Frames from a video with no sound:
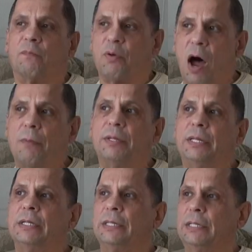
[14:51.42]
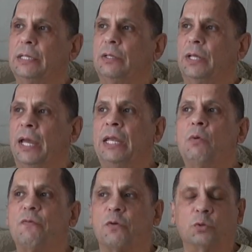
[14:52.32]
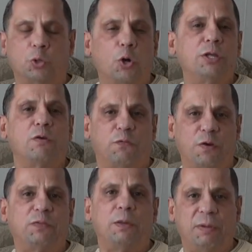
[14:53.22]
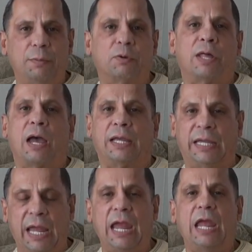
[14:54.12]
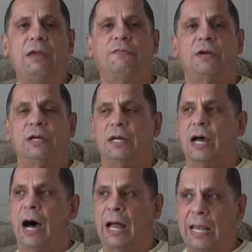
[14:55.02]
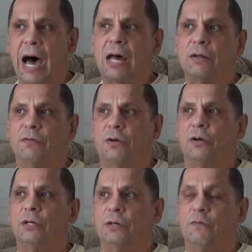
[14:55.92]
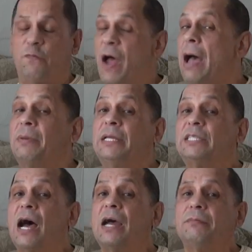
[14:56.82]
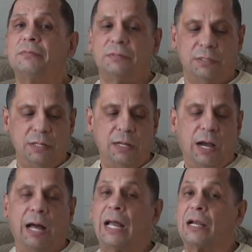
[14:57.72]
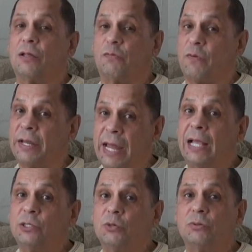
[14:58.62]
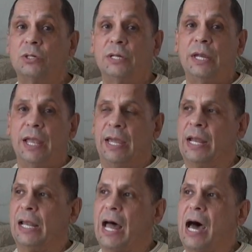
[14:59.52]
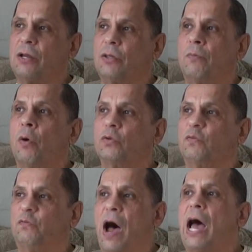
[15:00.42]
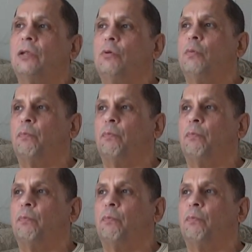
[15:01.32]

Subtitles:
of probably anywhere from 30 to 50 people that gave a lot of their family time, a lot of their financial, and a lot of the most valuable